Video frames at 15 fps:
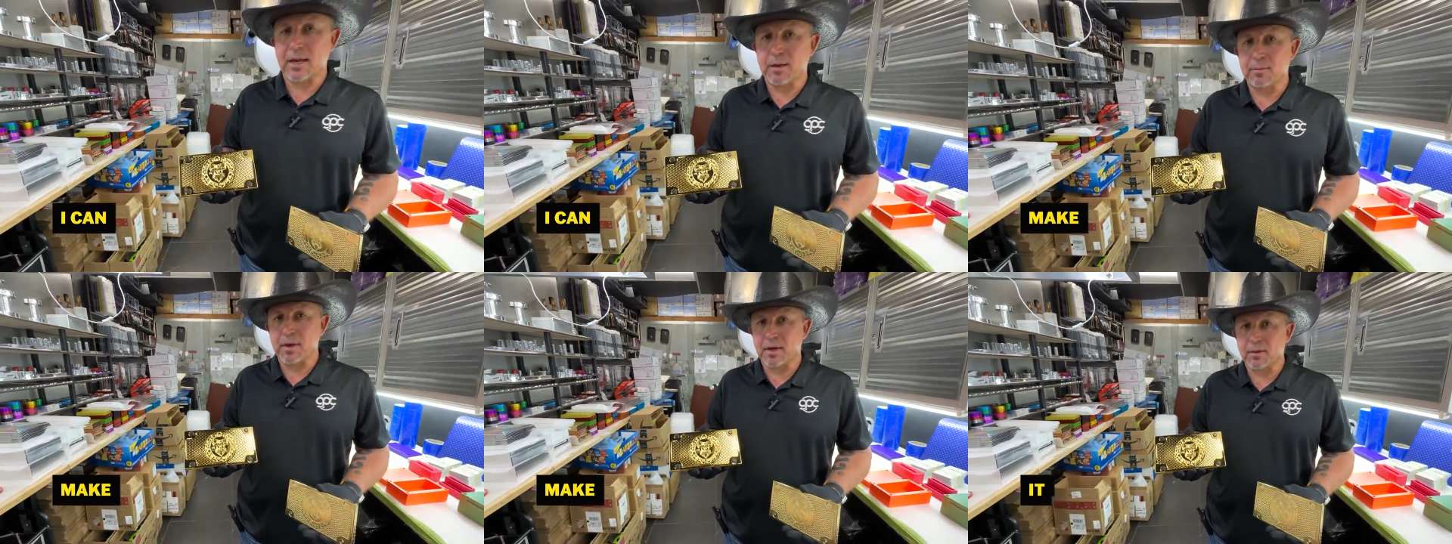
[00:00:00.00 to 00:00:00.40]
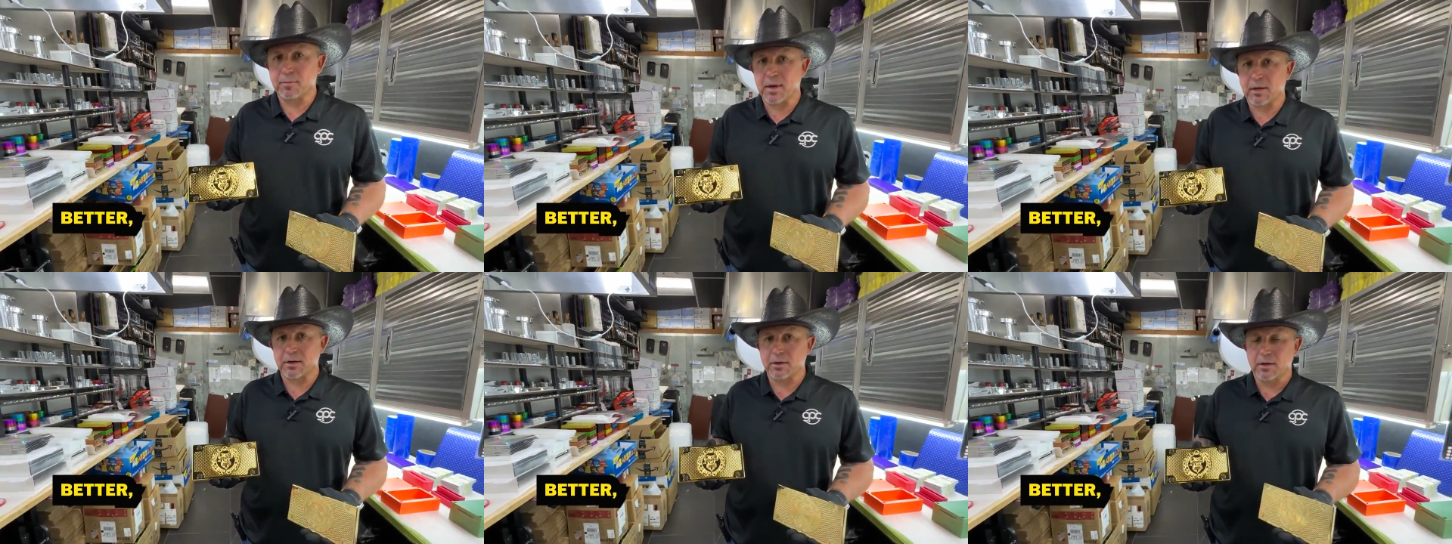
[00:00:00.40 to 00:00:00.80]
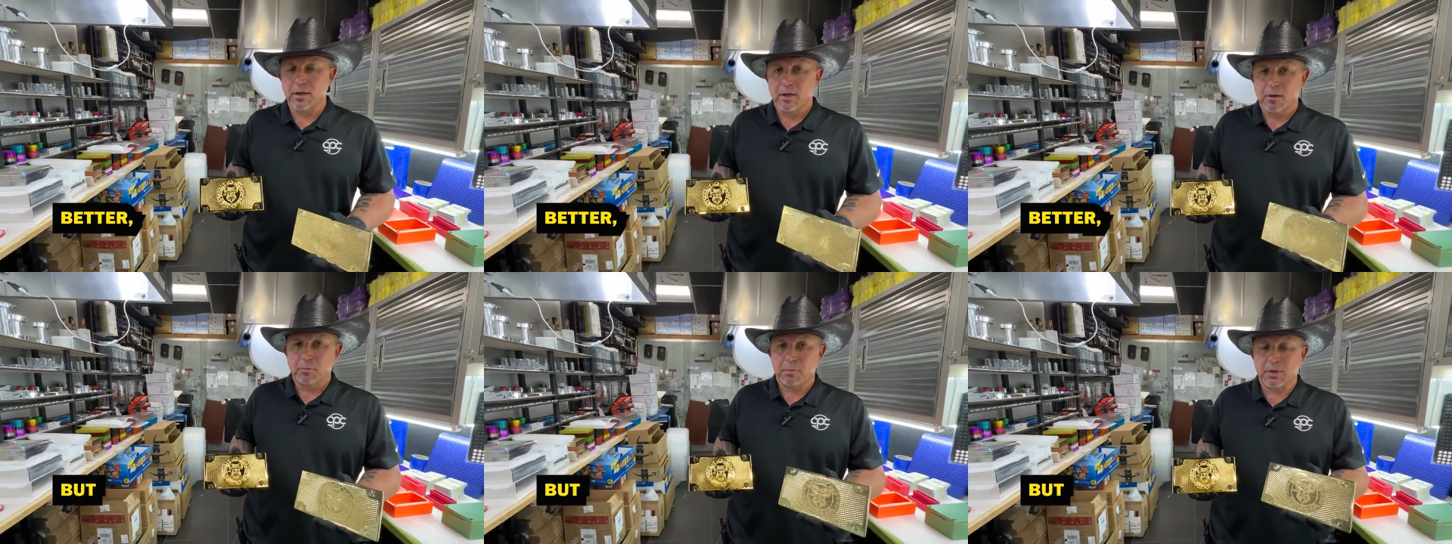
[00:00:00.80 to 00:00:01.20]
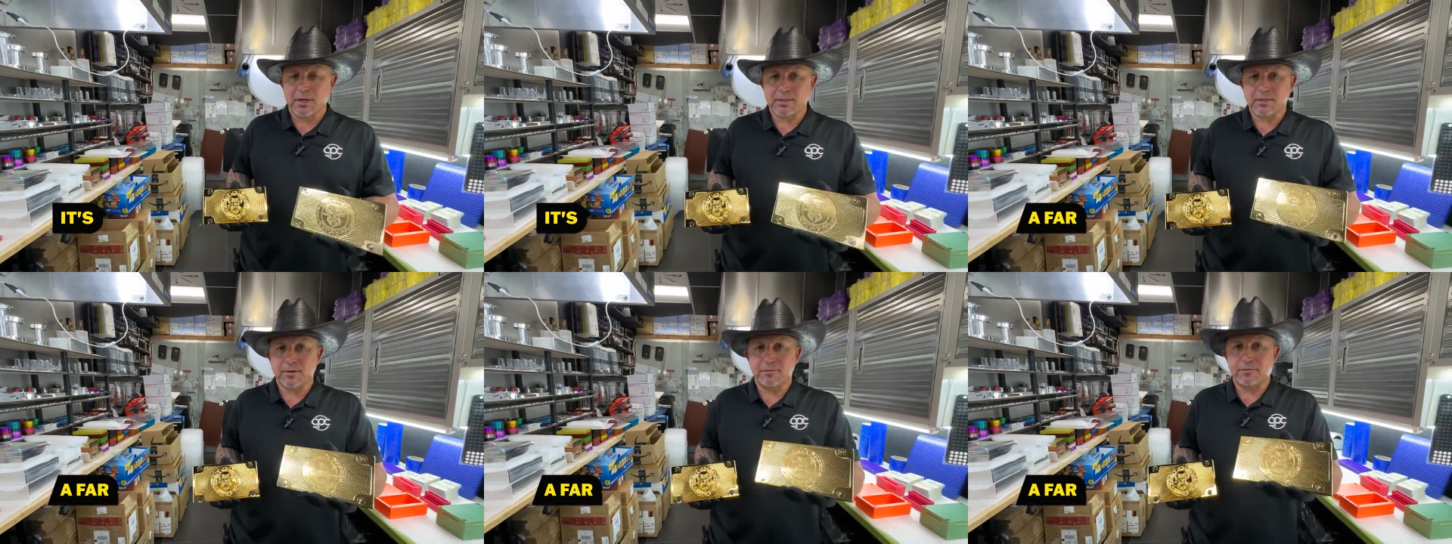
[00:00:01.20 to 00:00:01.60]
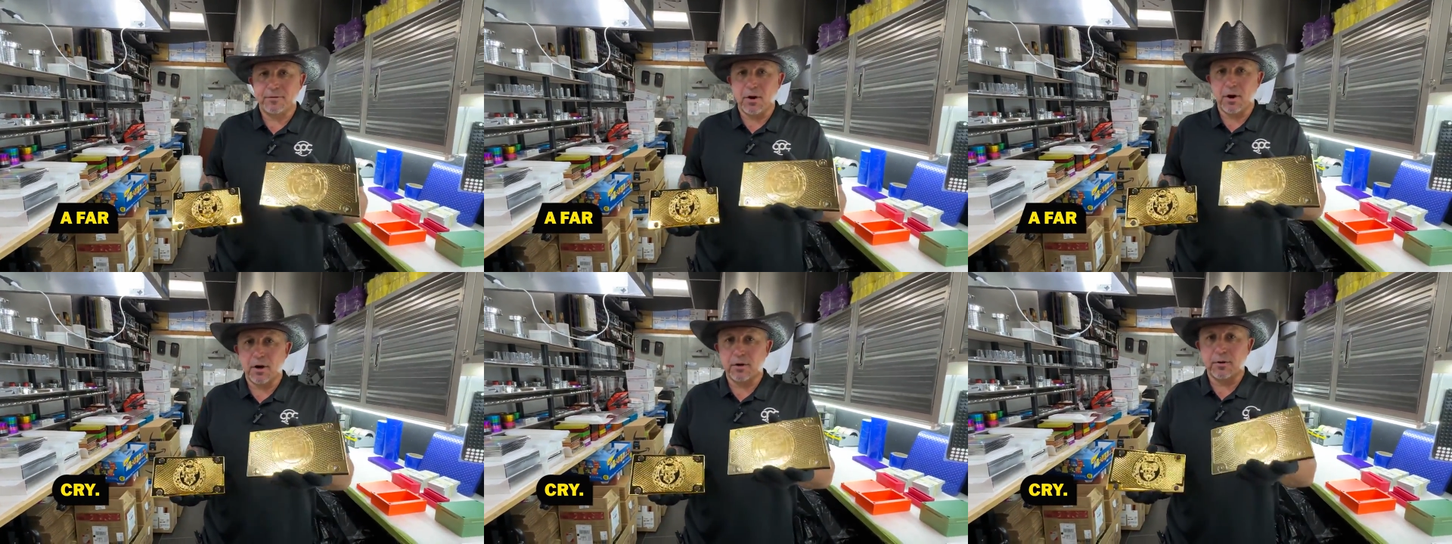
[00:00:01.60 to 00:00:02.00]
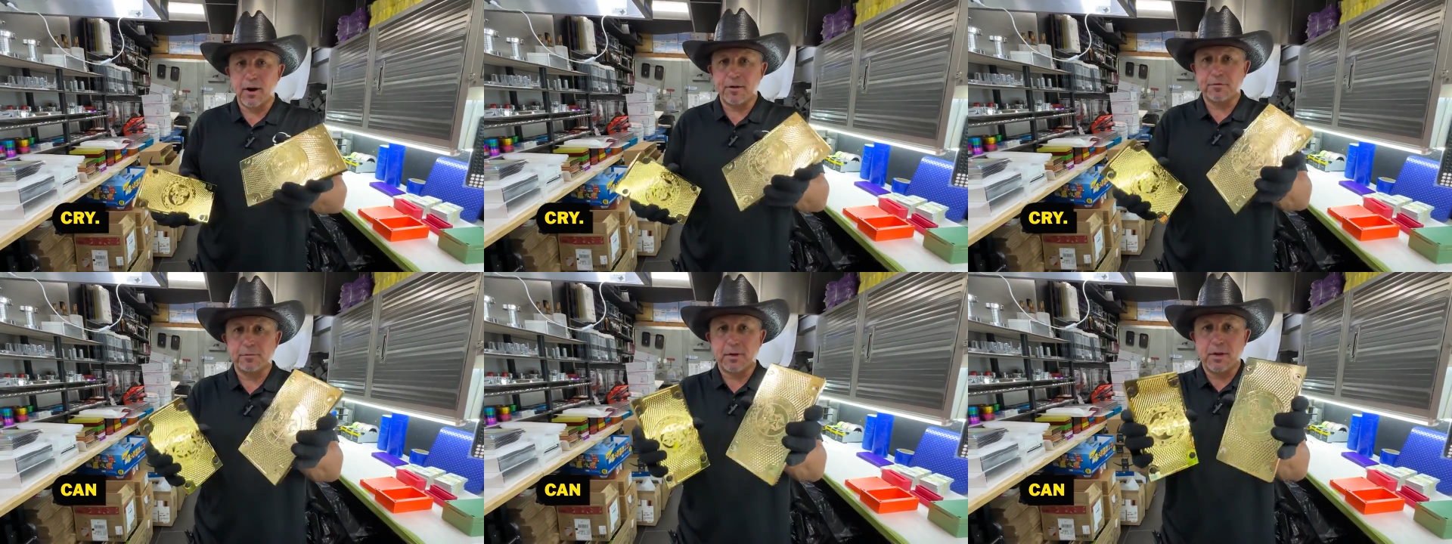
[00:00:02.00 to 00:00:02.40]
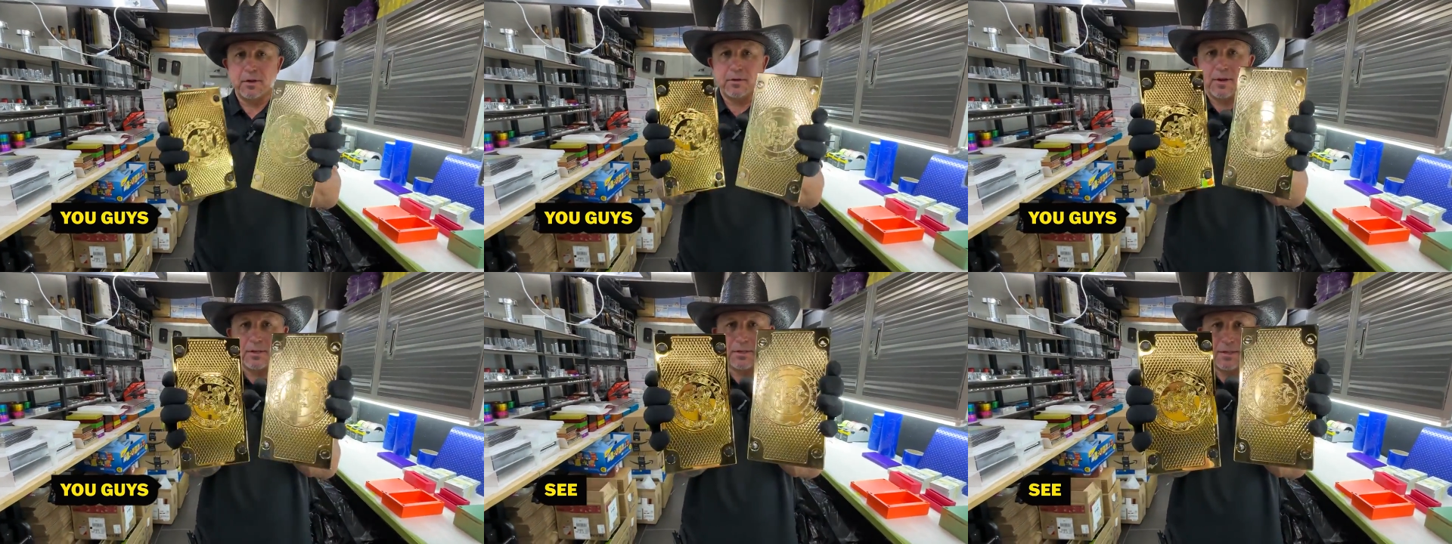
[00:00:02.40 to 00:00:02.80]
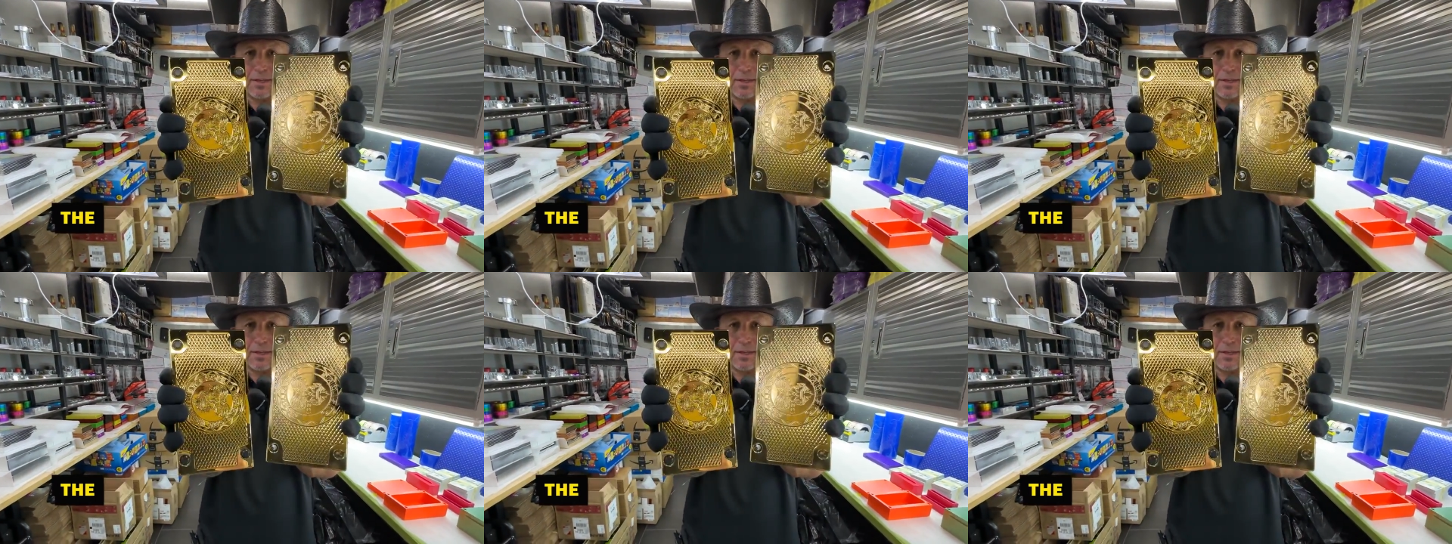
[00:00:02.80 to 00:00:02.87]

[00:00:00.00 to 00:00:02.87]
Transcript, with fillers: can make it better, but it's a far cry. Can you guys